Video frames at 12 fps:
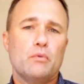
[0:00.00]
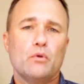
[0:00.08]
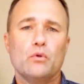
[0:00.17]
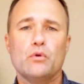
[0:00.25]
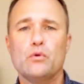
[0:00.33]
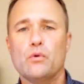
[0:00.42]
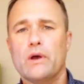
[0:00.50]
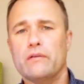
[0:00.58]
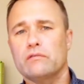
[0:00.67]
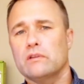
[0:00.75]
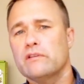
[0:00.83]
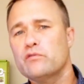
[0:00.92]
who have
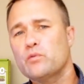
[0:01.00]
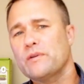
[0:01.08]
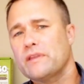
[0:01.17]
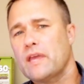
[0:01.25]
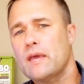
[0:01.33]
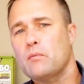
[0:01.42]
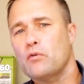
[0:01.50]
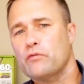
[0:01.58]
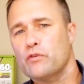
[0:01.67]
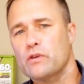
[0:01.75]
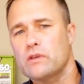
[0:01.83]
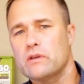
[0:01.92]
lived with cable for
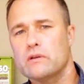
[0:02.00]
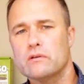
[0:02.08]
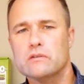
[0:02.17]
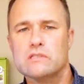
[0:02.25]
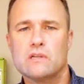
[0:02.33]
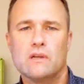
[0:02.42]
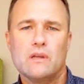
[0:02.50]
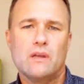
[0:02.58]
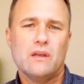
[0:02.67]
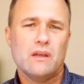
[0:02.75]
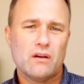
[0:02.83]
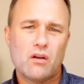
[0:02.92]
years
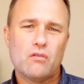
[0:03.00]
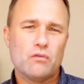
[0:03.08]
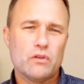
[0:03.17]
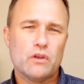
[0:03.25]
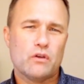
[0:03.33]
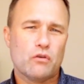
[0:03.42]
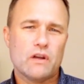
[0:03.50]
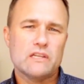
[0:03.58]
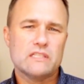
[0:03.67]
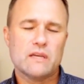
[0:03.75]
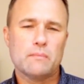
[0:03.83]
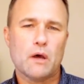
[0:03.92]
and aren't really crazy
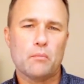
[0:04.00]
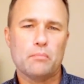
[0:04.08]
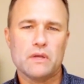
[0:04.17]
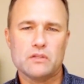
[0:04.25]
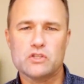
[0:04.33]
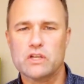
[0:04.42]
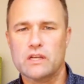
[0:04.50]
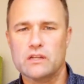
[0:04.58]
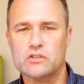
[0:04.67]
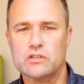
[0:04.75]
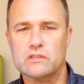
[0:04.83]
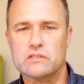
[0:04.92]
about big
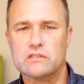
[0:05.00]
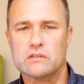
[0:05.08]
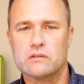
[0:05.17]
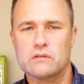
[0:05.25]
changes.